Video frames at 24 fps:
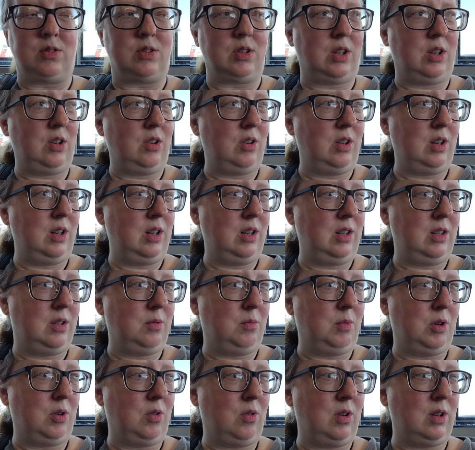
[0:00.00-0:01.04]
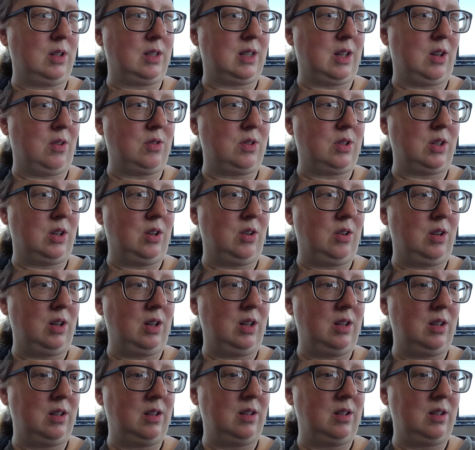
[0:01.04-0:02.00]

Security? Did we go into South Security?